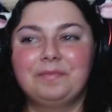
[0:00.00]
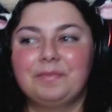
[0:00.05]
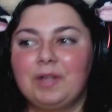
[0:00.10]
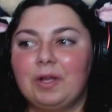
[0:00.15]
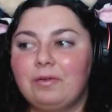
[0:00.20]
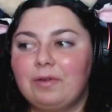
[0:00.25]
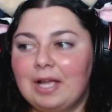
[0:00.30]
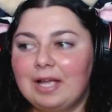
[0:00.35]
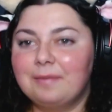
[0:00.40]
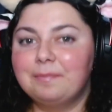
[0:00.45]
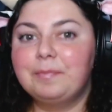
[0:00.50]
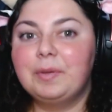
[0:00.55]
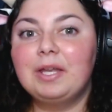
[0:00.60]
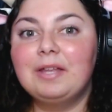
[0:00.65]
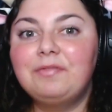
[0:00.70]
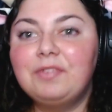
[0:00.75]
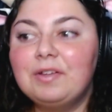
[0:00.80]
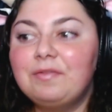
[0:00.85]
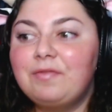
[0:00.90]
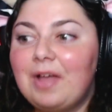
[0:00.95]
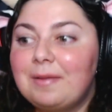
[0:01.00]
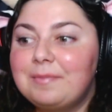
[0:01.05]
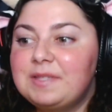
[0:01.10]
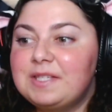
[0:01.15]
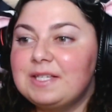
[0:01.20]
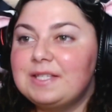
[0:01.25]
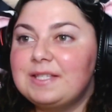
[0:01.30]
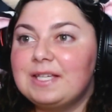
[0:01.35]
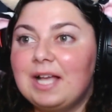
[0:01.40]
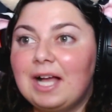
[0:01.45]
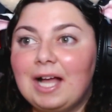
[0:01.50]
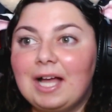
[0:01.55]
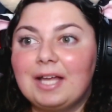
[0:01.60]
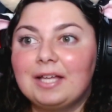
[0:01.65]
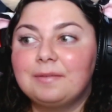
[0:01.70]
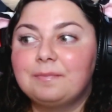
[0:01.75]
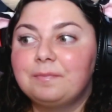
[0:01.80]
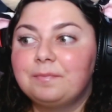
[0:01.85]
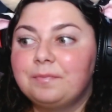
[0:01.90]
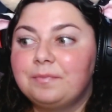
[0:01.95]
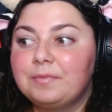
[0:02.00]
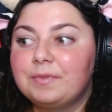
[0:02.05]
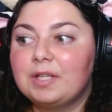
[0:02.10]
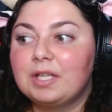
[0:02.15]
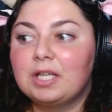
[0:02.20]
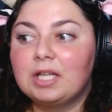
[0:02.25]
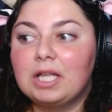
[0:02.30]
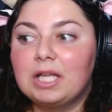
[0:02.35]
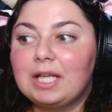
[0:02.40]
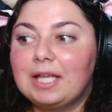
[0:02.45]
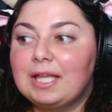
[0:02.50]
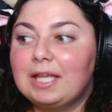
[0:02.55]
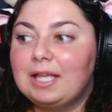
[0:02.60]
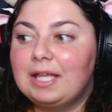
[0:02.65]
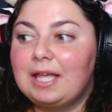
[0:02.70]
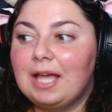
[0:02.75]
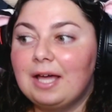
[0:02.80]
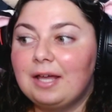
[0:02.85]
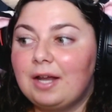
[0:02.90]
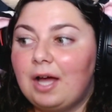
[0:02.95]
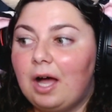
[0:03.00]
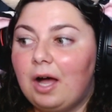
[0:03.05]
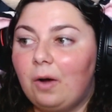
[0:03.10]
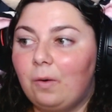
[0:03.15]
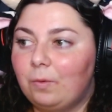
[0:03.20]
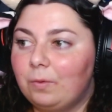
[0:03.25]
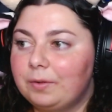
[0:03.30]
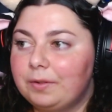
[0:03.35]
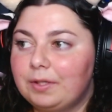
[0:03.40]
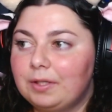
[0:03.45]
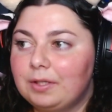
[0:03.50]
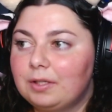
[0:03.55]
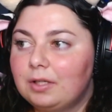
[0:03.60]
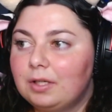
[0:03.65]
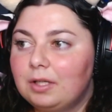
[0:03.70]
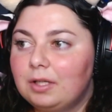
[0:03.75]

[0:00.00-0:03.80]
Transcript: All right, but if you have MCCI, get on.